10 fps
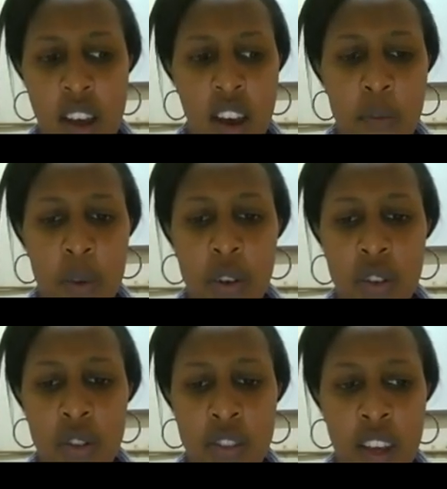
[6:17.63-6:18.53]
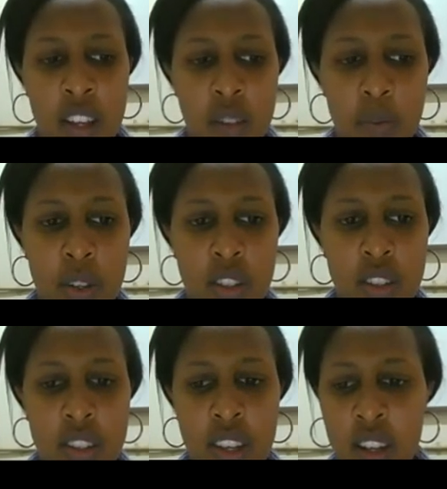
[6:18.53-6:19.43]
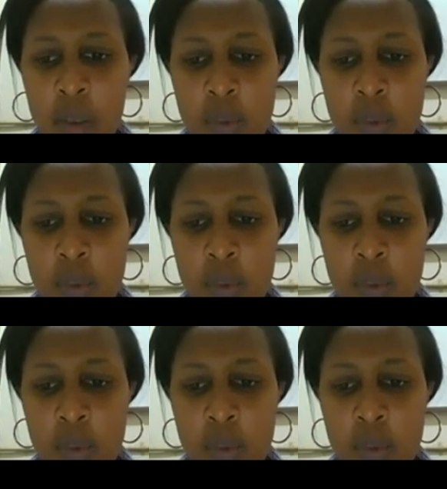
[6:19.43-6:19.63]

And because of that, patients end up